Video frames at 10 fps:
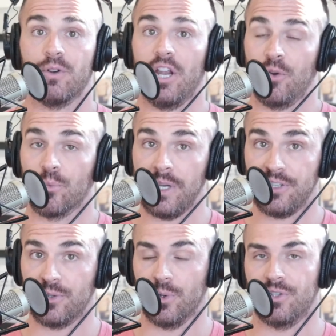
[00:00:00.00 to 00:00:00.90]
and
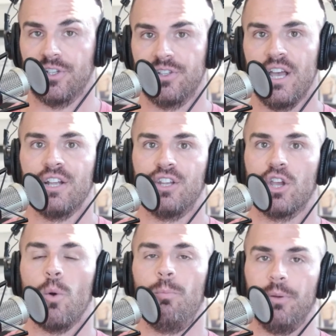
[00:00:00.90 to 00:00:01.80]
resources to
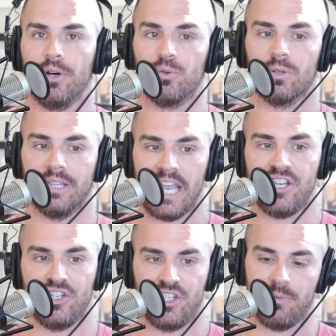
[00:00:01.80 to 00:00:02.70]
go build
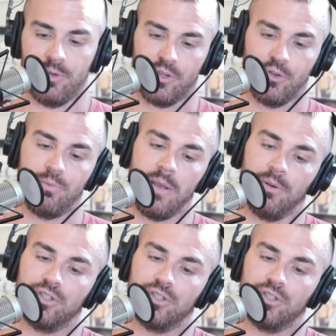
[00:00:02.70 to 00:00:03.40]
relationship with those people.